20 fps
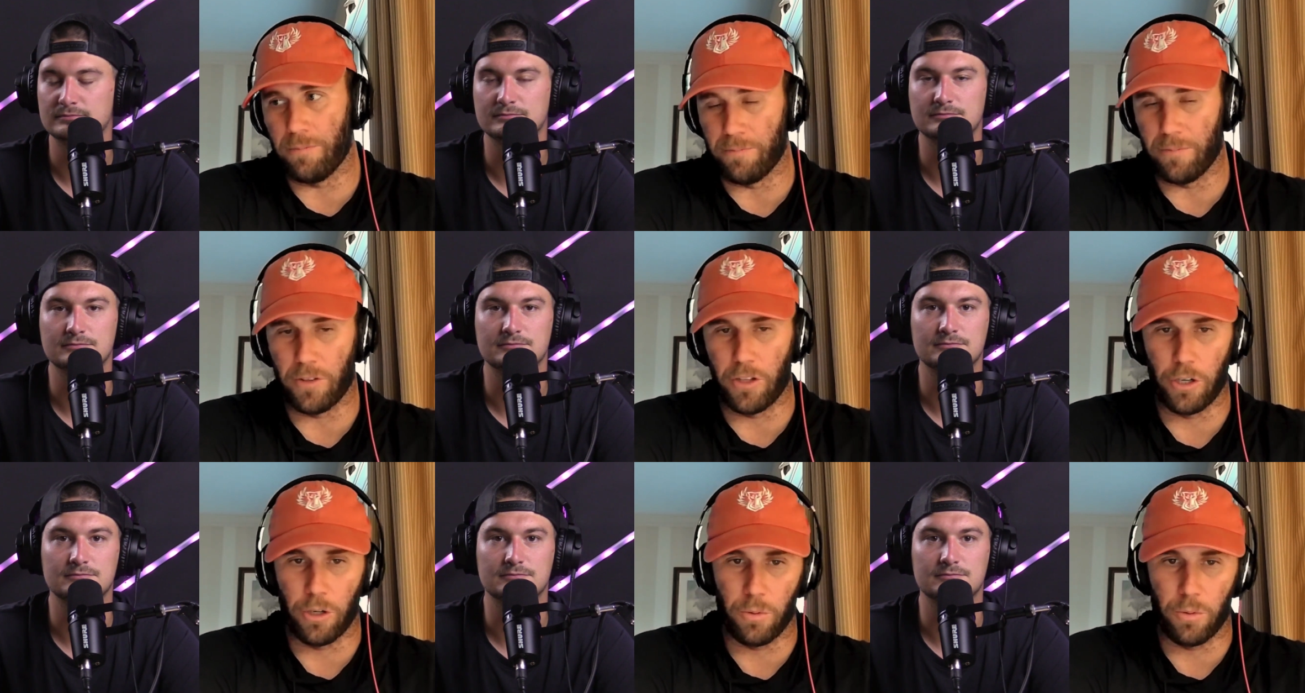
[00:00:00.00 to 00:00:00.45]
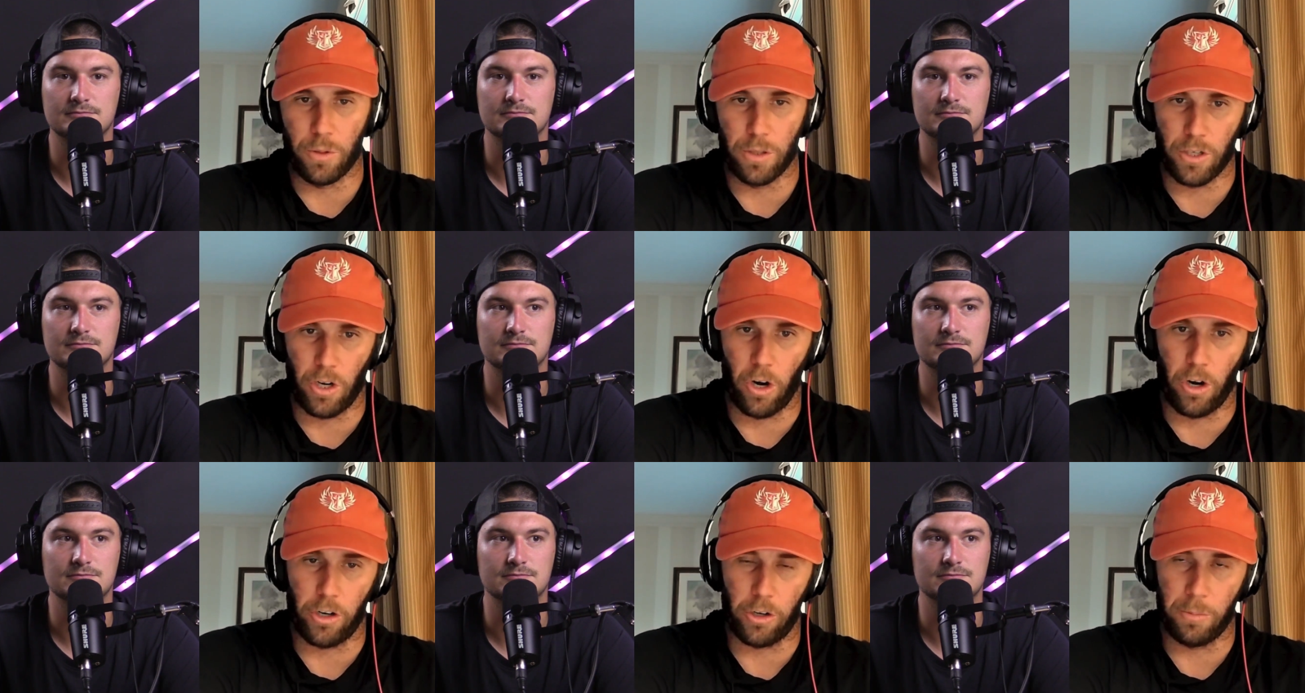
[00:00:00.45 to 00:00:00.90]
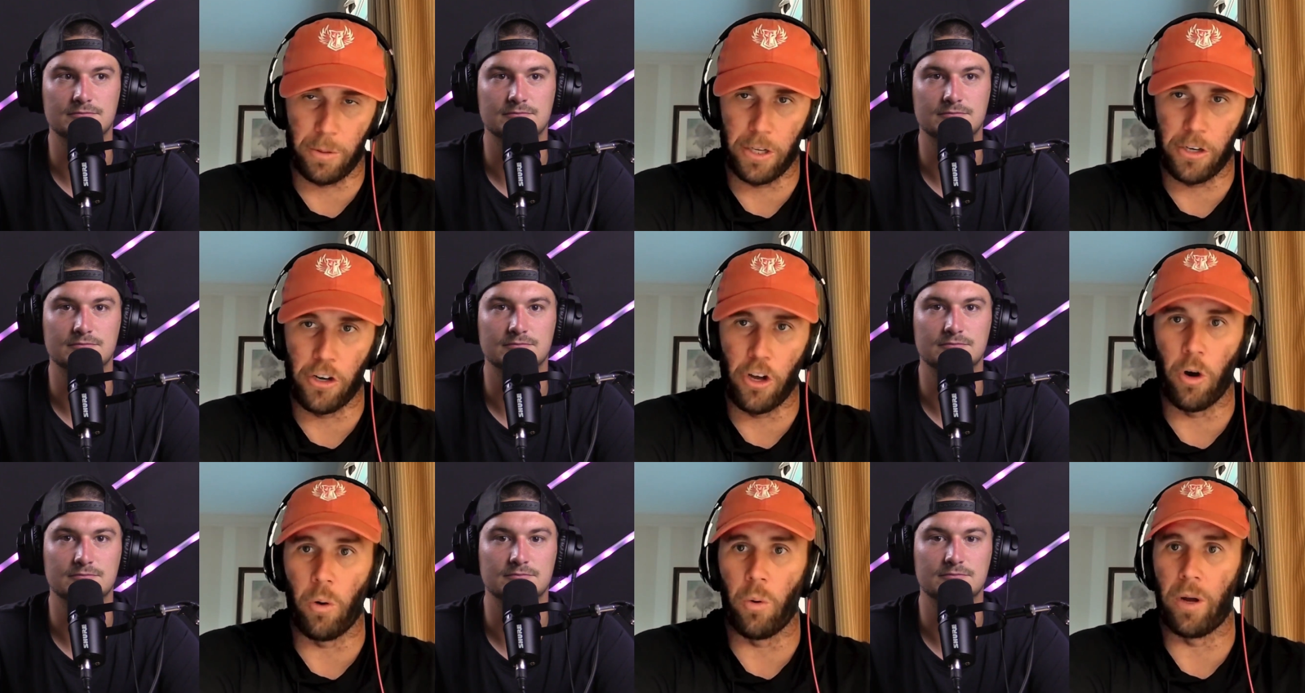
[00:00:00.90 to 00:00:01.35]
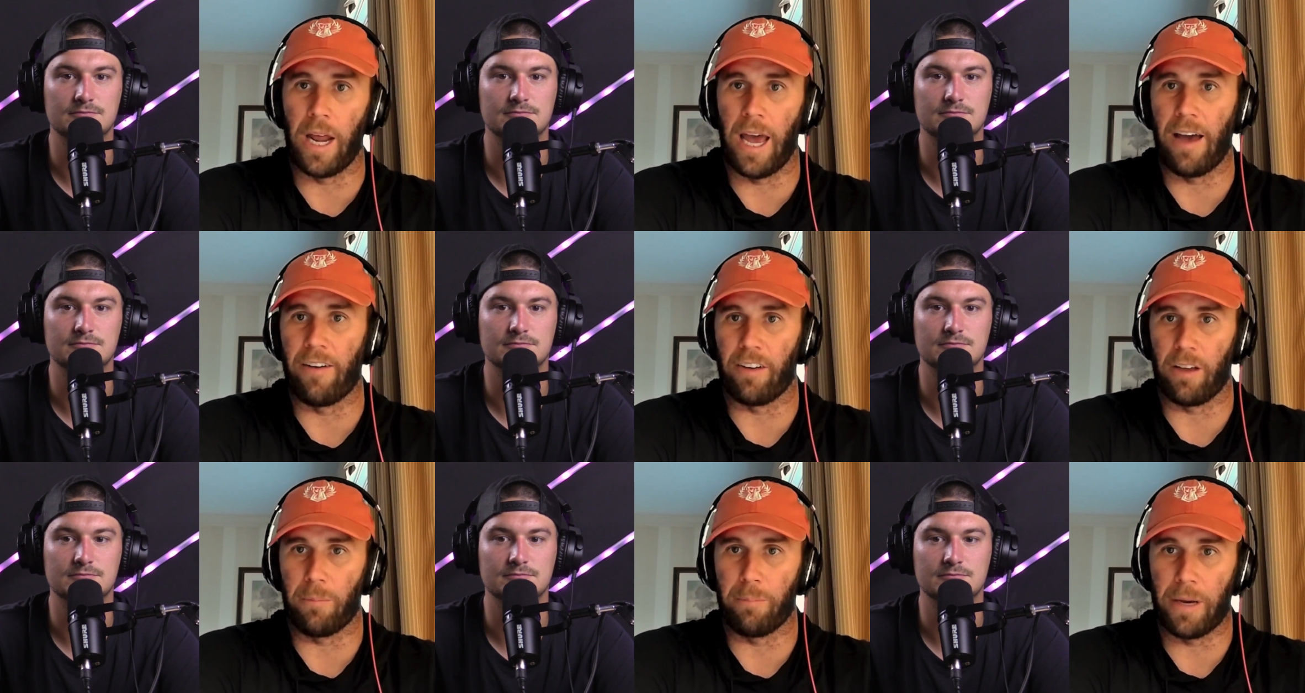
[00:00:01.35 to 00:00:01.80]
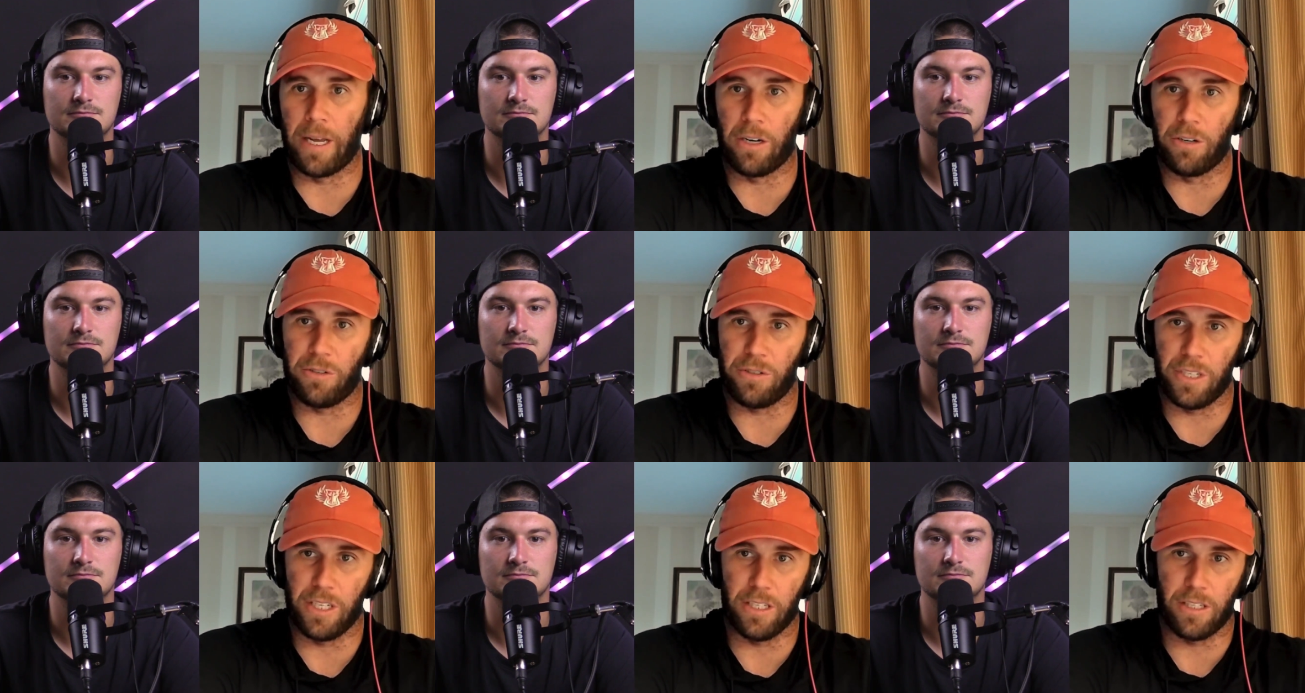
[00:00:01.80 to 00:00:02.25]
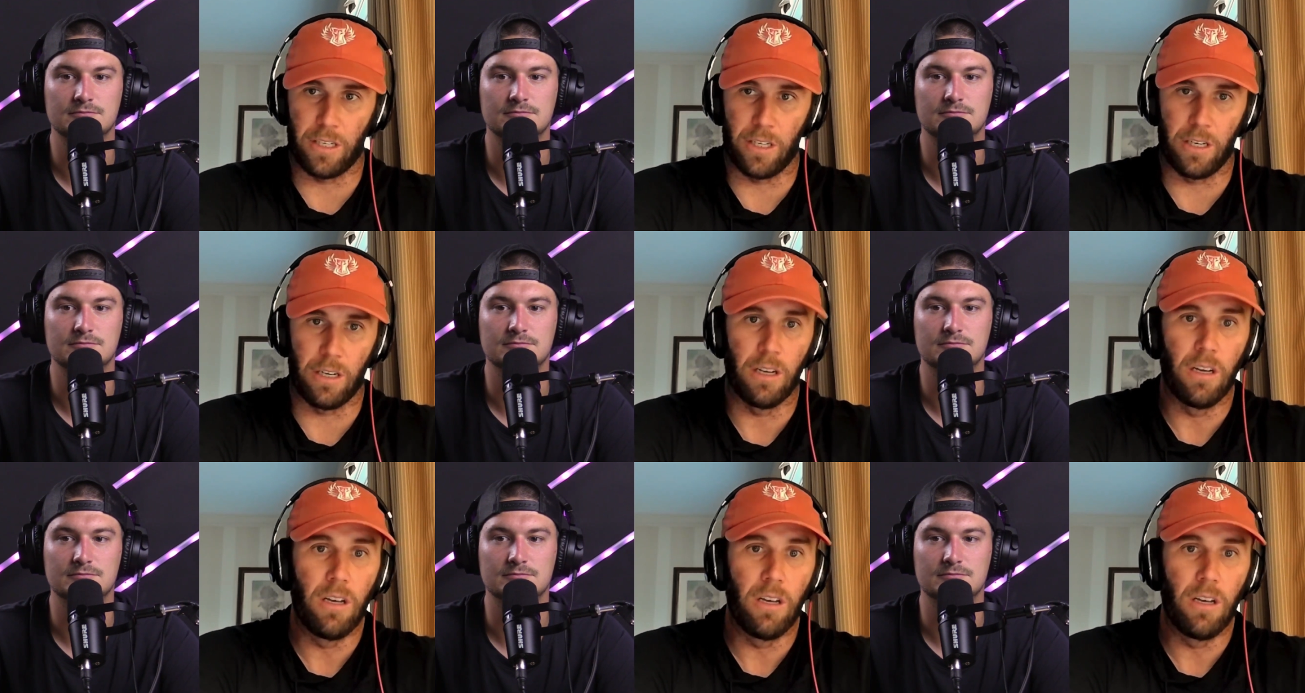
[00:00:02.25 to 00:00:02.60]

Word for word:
Speaker 1: there was arguably no one having a better season